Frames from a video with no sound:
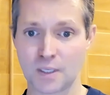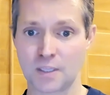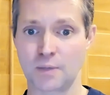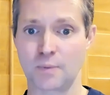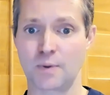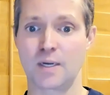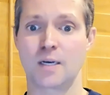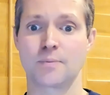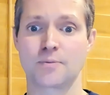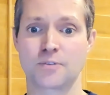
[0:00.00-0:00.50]
that
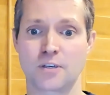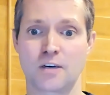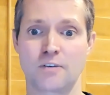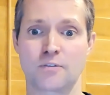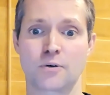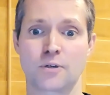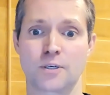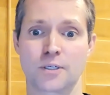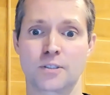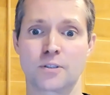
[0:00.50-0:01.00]
will help
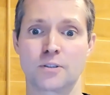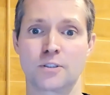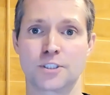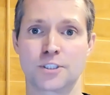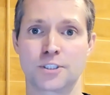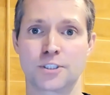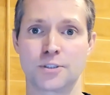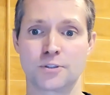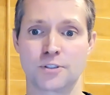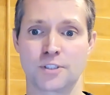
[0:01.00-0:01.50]
solve critical
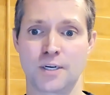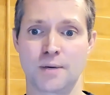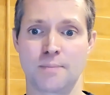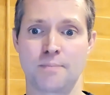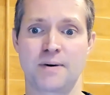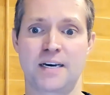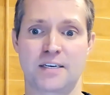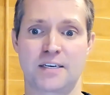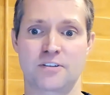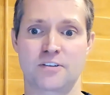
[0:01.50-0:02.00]
issues that
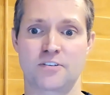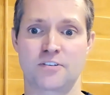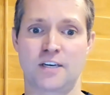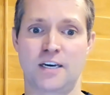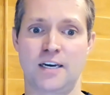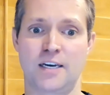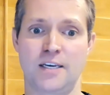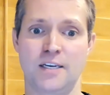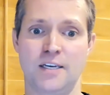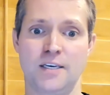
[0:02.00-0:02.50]
impact
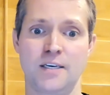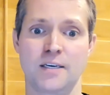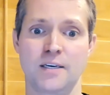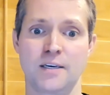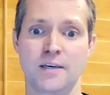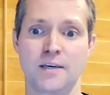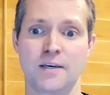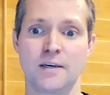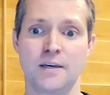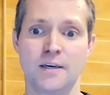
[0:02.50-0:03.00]
society
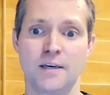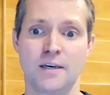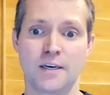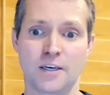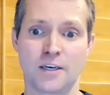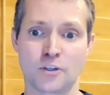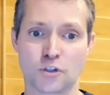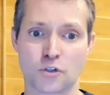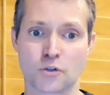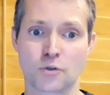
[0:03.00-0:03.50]

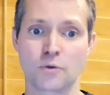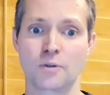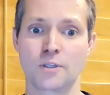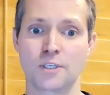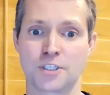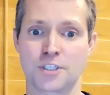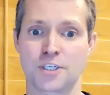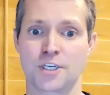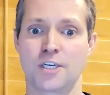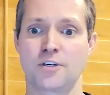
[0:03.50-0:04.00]
and
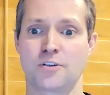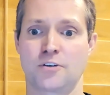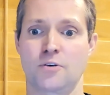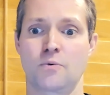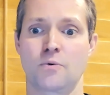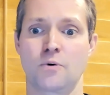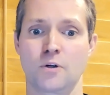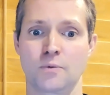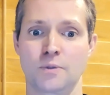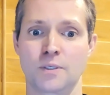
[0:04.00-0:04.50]
truly change the
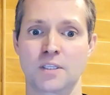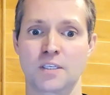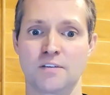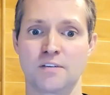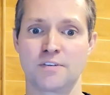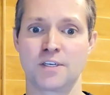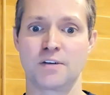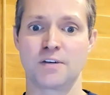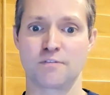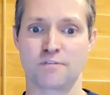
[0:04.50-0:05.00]
world we
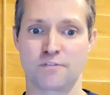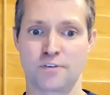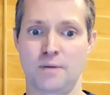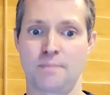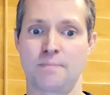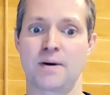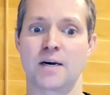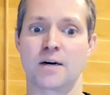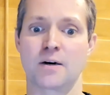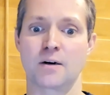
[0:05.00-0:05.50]
live in for the
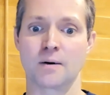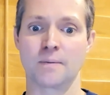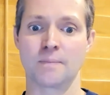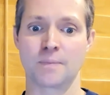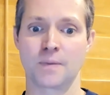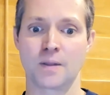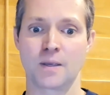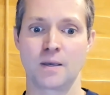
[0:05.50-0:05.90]
better.